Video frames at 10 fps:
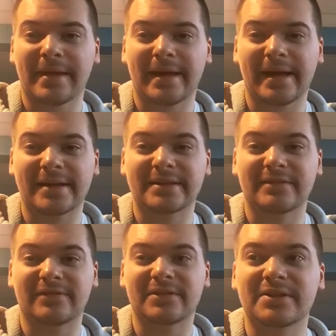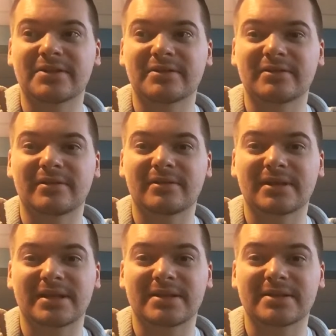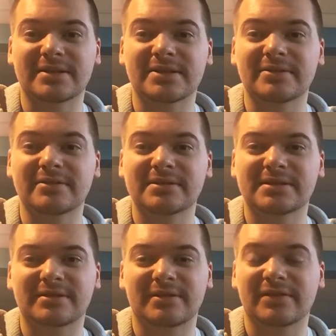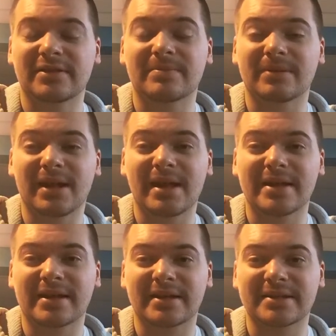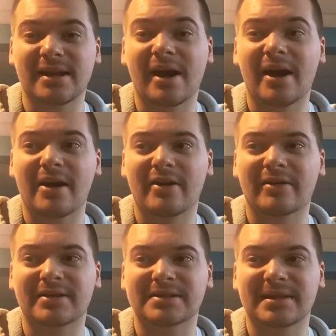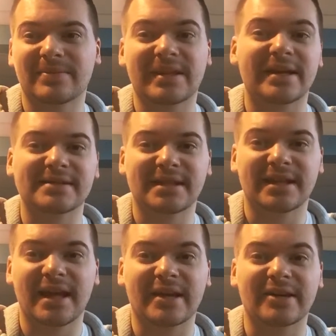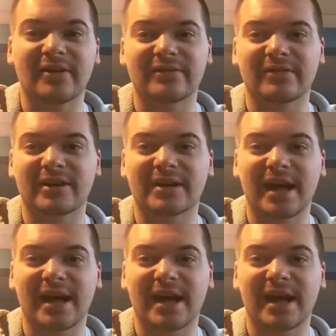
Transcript: And if you can use, or if you can play the guitar or something else like that, go for it.